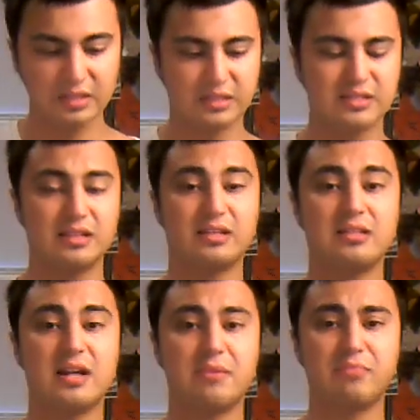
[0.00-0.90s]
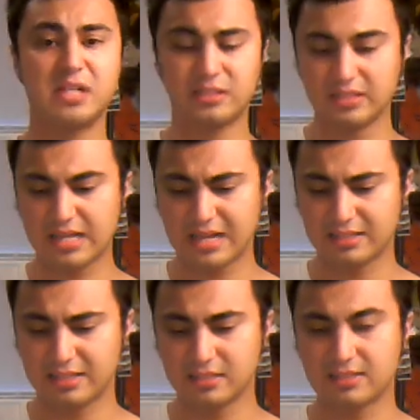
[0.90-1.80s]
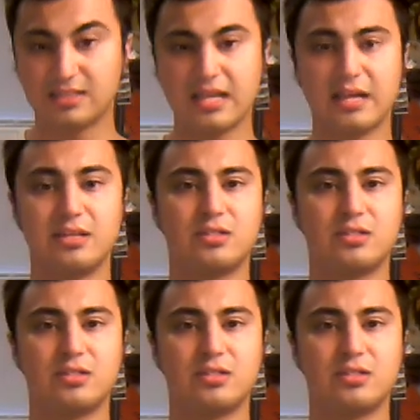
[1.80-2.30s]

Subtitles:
yeah, not much I can say.